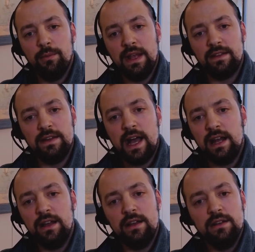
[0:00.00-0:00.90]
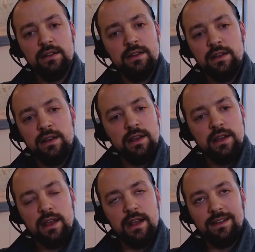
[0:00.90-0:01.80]
It's not
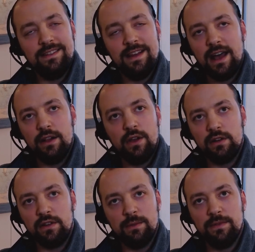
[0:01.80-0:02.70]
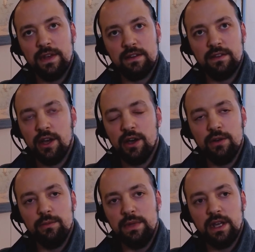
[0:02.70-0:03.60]
a long-term fix though,
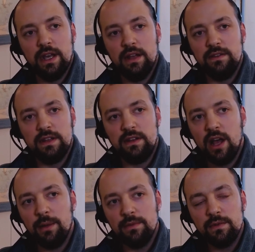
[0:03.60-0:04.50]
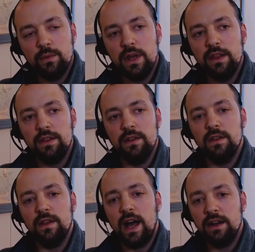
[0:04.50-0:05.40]
because it comes with a
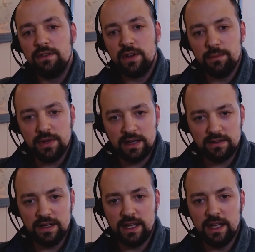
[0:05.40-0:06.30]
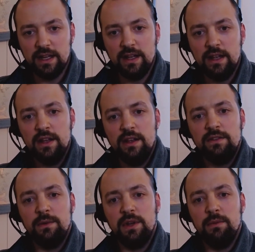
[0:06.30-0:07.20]
lot of complexity
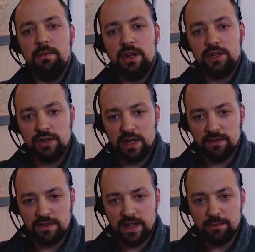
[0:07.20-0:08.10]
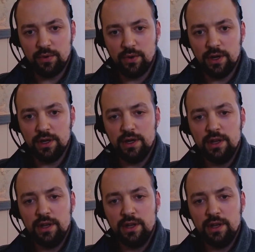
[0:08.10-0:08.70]
from an administrative standpoint,